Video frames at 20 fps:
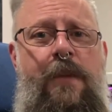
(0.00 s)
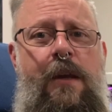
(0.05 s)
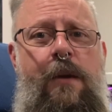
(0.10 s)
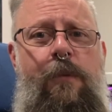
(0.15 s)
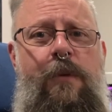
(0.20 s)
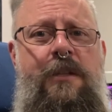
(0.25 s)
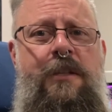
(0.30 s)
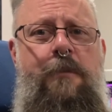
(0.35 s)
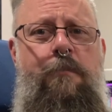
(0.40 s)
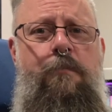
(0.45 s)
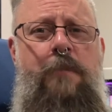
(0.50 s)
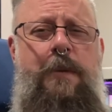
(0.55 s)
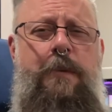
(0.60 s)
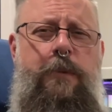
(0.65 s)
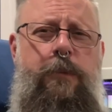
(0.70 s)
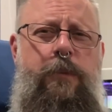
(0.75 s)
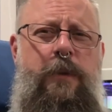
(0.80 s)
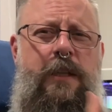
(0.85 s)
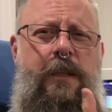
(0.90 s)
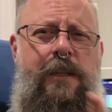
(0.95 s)
which
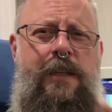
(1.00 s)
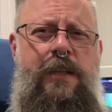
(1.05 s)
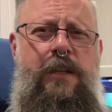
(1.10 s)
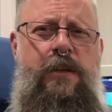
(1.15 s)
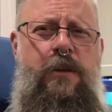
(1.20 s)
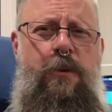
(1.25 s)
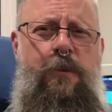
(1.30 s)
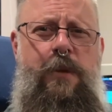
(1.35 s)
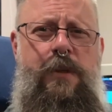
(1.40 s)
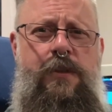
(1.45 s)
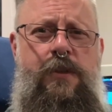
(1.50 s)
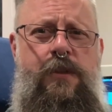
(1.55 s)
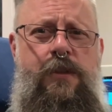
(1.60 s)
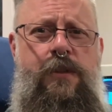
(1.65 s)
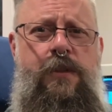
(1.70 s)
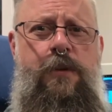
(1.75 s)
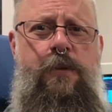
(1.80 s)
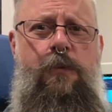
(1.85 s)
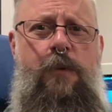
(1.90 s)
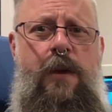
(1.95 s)
people really didn't know what to
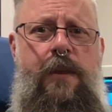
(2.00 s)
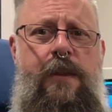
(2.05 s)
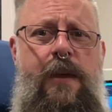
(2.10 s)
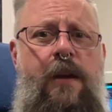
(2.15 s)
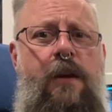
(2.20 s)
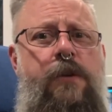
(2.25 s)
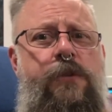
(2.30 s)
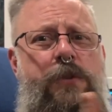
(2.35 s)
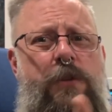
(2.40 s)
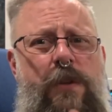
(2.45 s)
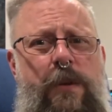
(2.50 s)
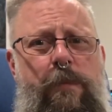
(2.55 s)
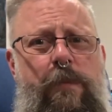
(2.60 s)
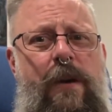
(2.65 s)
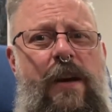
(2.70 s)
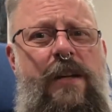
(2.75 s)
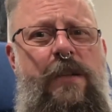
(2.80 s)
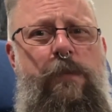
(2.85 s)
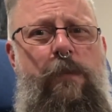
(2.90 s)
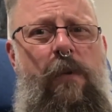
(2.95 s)
do with. And also the
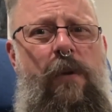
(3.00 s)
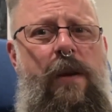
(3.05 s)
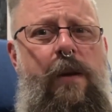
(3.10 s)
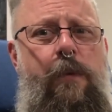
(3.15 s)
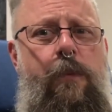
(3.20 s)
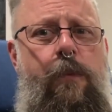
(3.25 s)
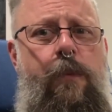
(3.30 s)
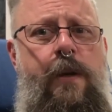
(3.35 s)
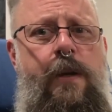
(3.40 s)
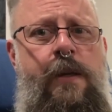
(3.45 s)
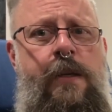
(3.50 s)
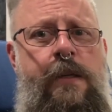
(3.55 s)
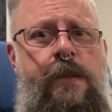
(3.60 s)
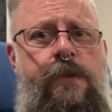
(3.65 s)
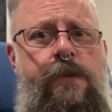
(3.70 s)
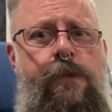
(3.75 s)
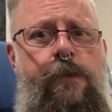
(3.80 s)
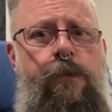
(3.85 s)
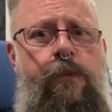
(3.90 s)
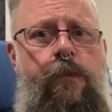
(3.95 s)
price point
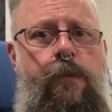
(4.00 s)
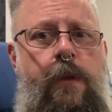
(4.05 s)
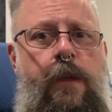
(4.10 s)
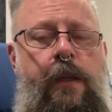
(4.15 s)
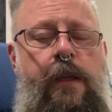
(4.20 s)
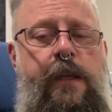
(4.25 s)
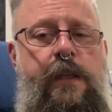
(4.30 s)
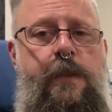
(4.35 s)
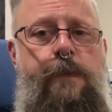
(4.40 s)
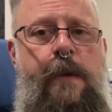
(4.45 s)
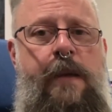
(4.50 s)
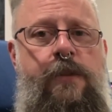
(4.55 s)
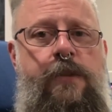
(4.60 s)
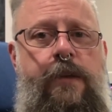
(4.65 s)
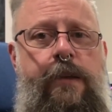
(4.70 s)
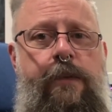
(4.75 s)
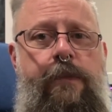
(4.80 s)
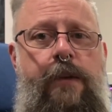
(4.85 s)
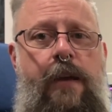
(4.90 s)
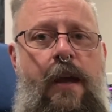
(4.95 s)
was really
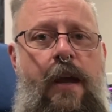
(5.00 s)
expensive.